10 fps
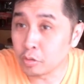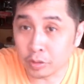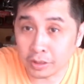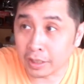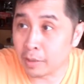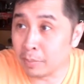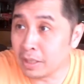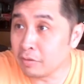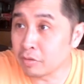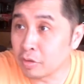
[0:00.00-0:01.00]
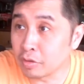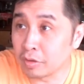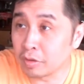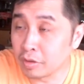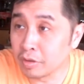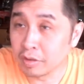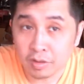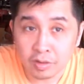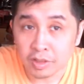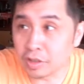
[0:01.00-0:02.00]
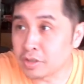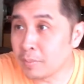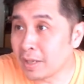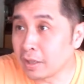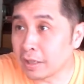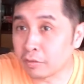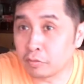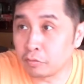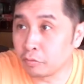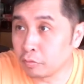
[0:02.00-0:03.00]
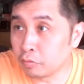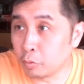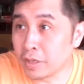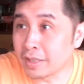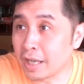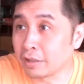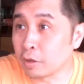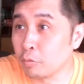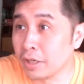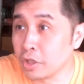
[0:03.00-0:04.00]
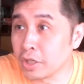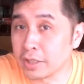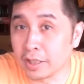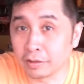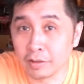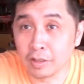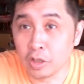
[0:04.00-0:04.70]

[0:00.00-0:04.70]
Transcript: So that's what they believe. It's similar like for the Catholic religion that